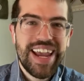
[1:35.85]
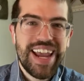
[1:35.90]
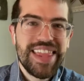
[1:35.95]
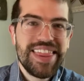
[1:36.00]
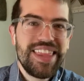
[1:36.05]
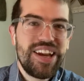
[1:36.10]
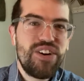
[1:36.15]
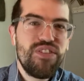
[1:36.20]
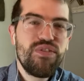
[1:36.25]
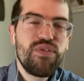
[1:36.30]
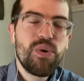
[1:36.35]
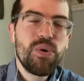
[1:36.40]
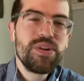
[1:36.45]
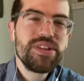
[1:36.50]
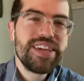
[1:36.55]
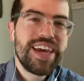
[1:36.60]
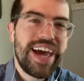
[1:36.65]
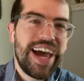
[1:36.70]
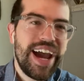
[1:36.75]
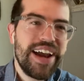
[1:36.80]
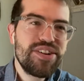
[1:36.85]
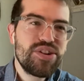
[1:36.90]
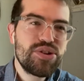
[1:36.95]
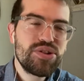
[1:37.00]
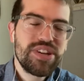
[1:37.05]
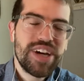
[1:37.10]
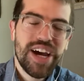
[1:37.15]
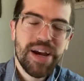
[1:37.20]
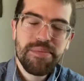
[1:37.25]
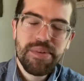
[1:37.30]
and therefore went to extra
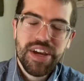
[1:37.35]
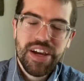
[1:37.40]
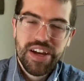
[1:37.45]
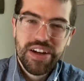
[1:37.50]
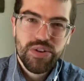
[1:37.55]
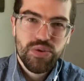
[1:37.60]
time.